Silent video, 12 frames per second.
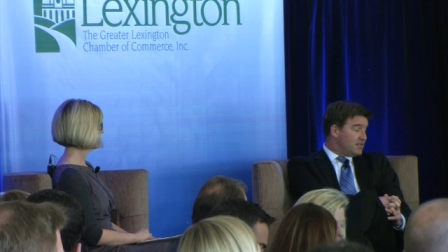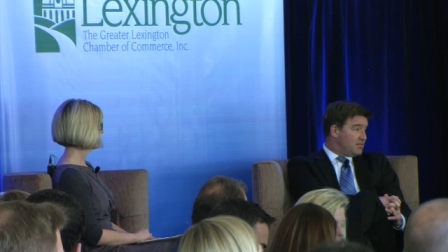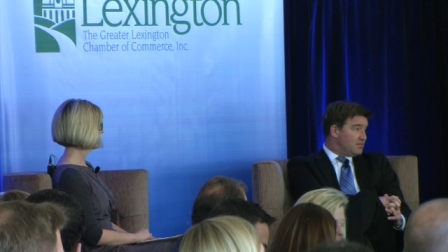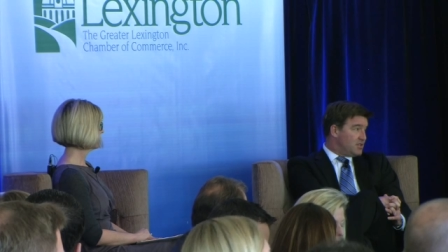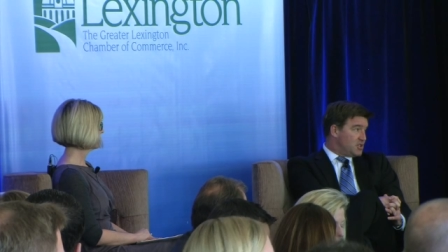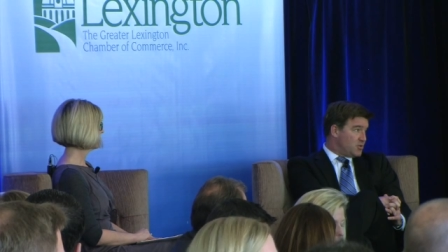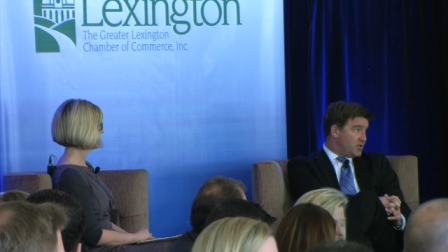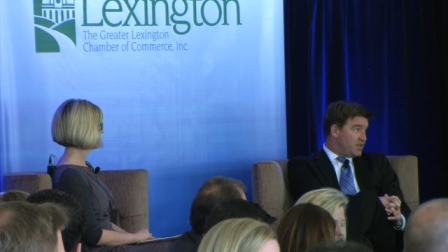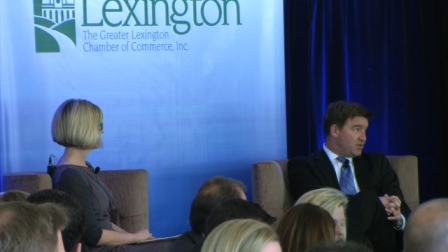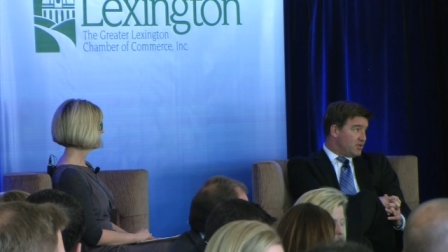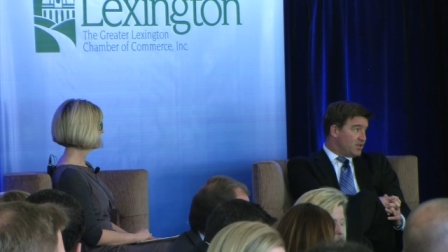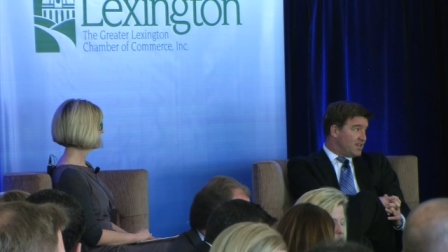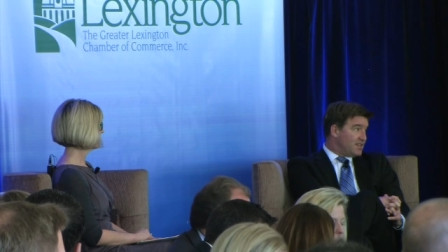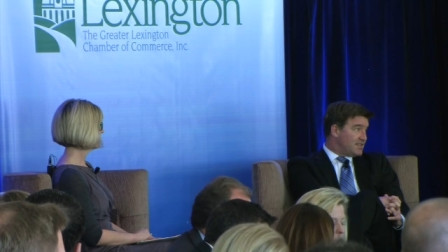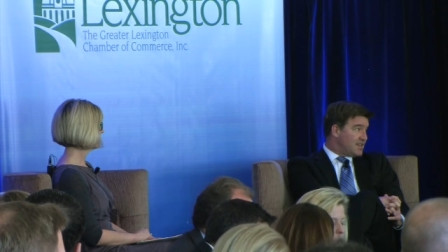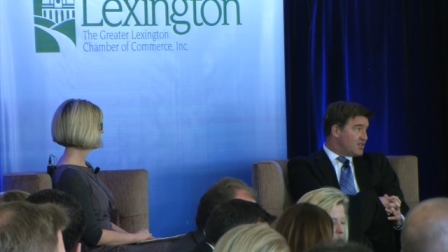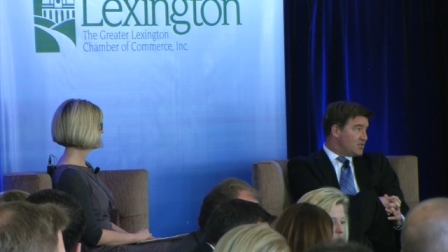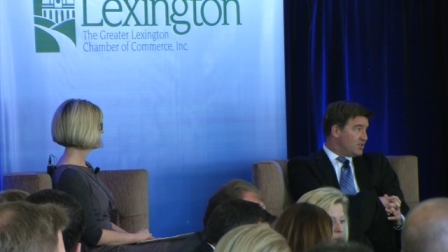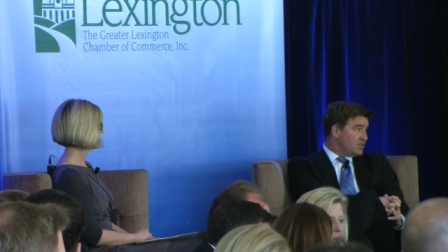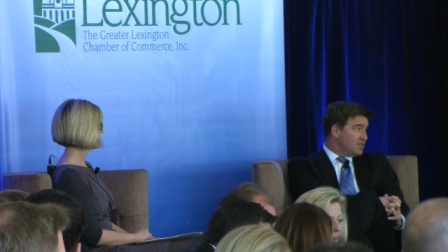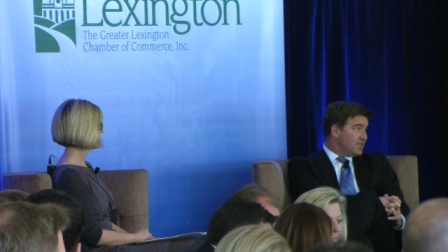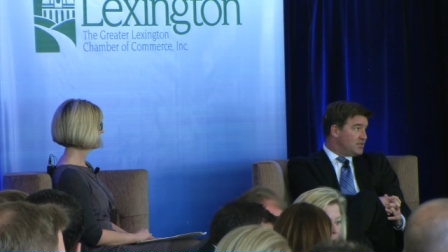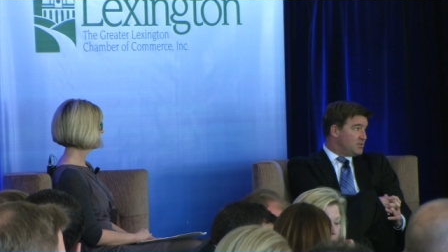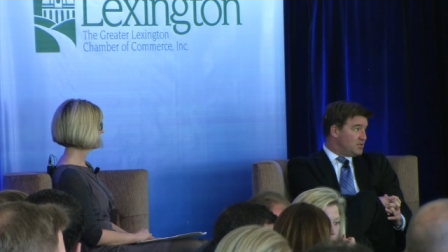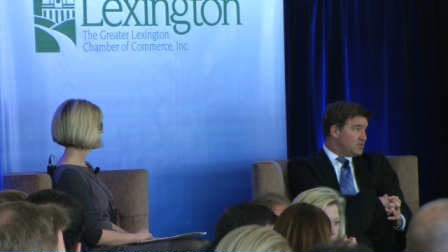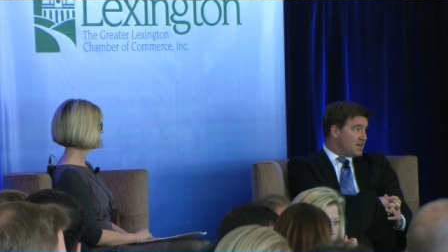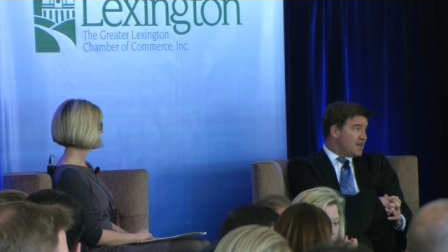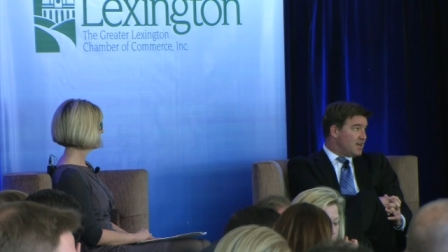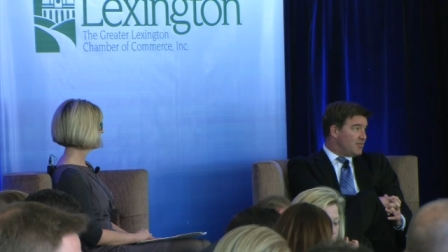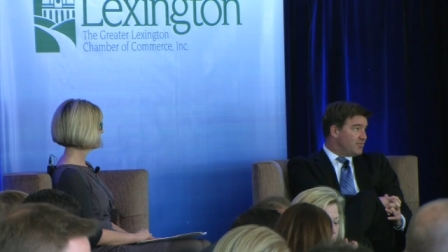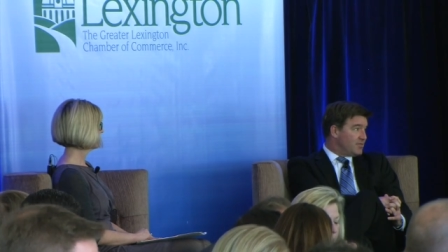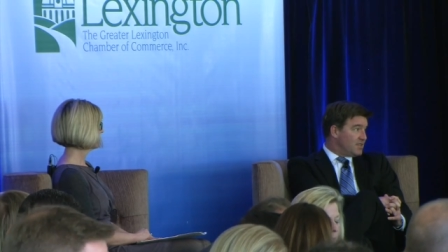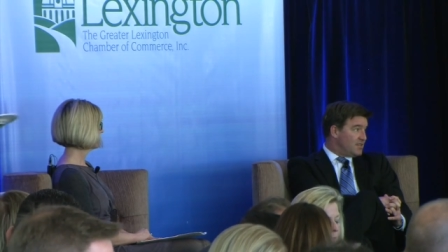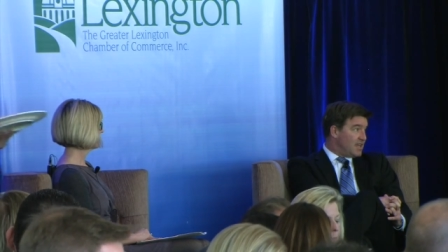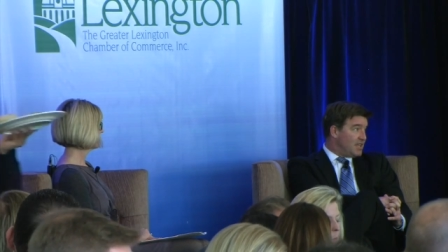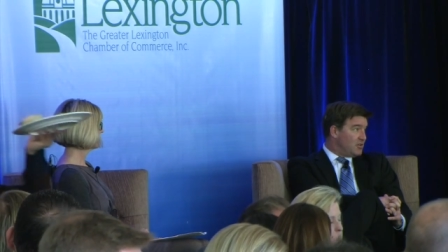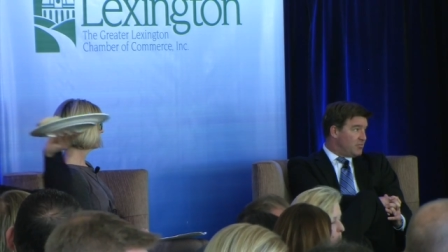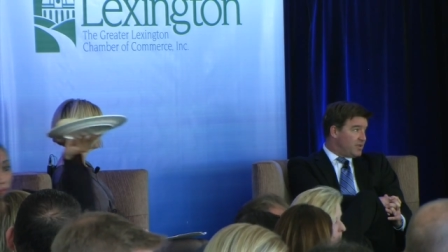the degree they're going to get is actually going to lead to a job. They and their